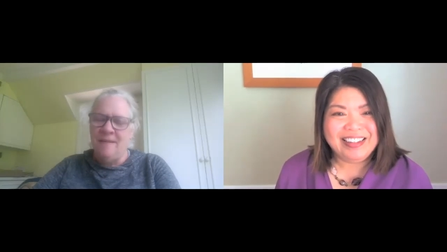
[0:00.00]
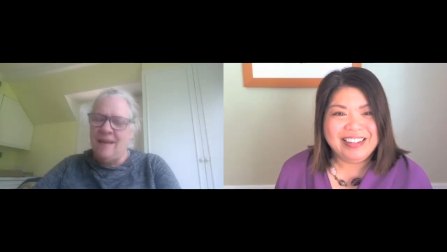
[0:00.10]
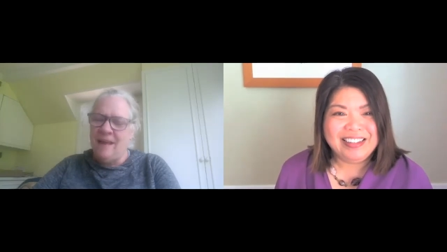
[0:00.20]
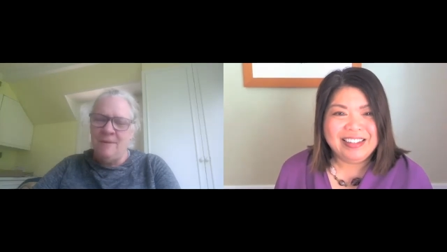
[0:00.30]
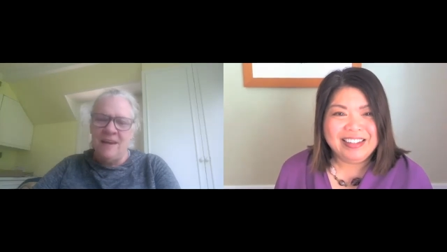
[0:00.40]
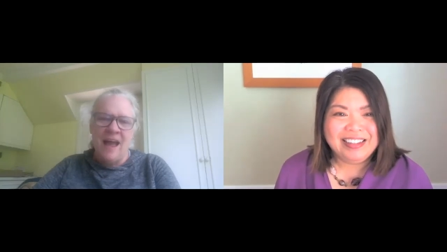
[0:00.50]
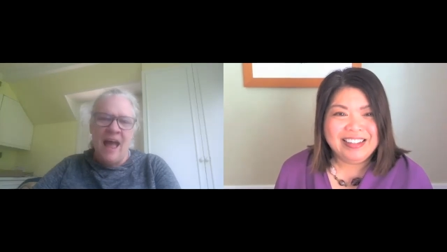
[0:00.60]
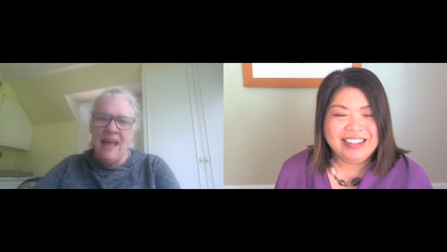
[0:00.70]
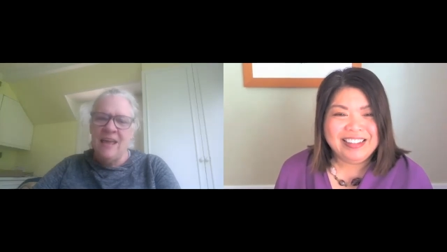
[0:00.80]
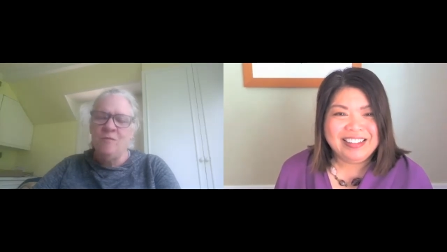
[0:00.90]
Speaker 1: I mean,
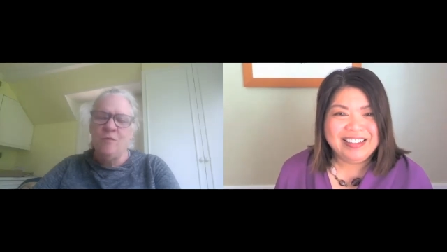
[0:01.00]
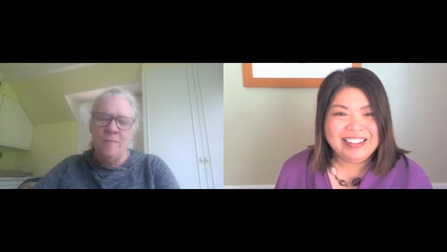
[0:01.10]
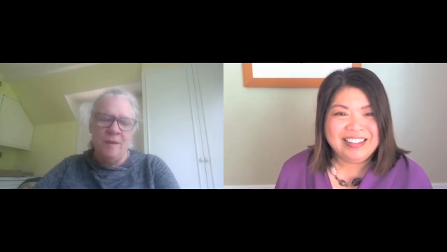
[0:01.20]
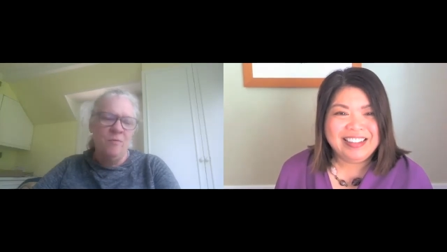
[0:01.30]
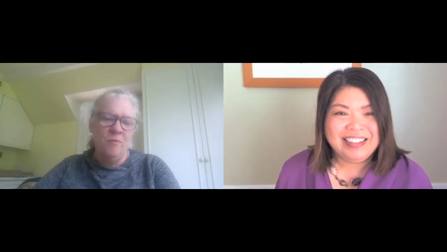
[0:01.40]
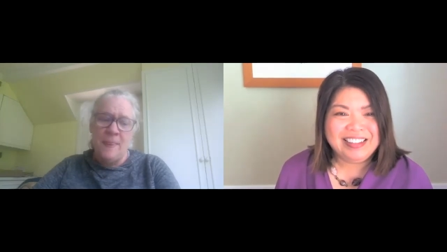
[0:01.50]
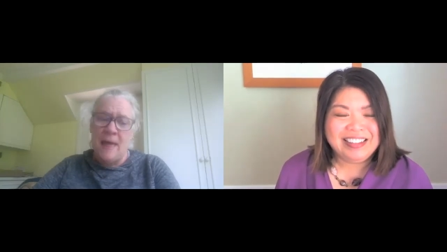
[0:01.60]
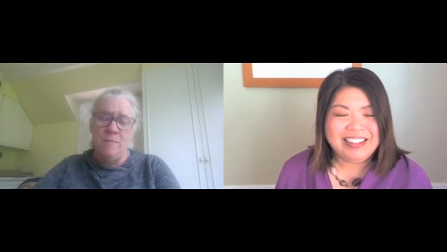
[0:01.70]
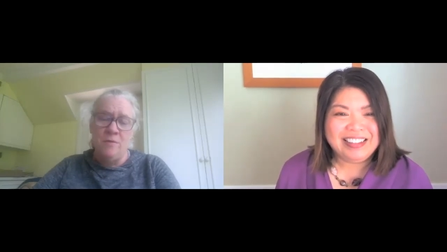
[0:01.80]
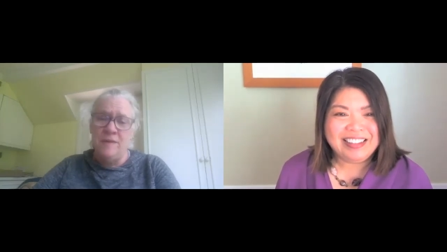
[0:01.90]
I can remember when
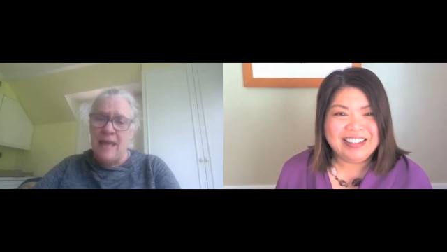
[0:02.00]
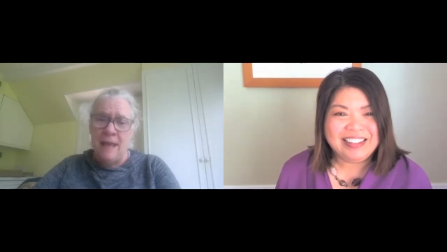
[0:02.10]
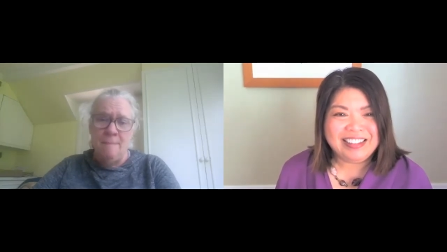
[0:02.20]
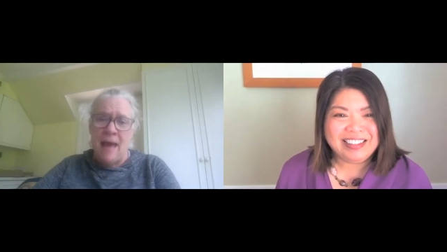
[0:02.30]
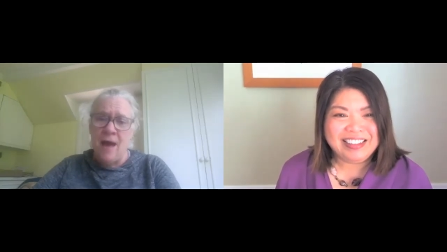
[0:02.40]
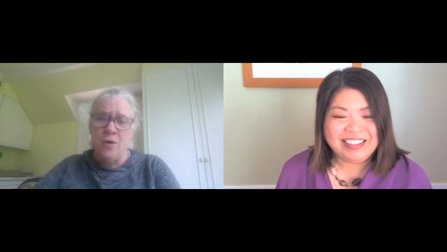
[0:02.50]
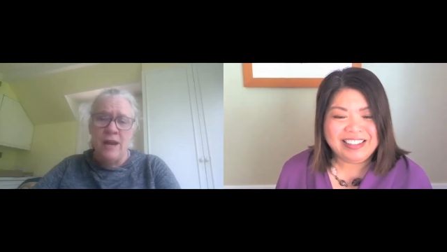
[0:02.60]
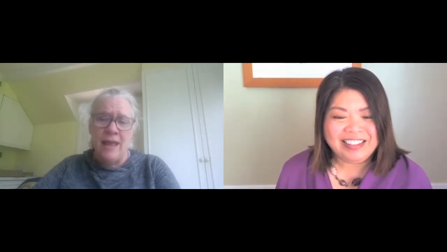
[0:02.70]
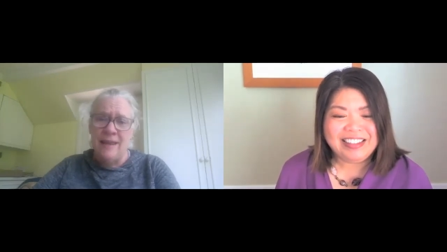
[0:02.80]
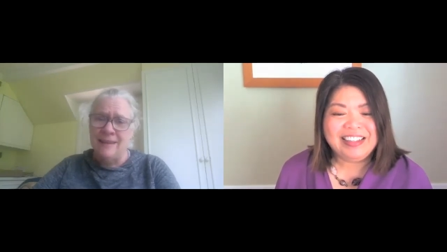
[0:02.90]
that movie came out
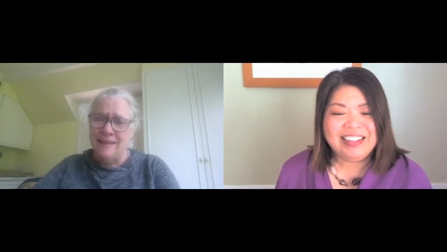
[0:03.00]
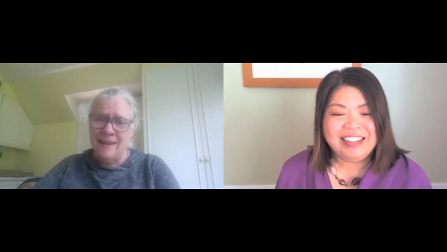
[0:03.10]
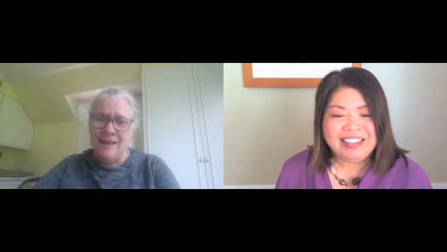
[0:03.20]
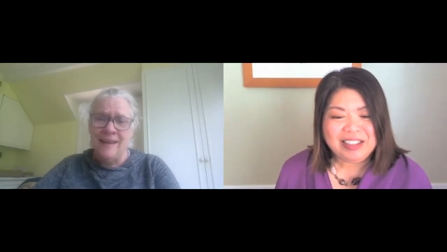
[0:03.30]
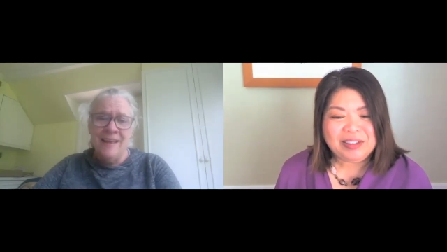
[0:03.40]
and the,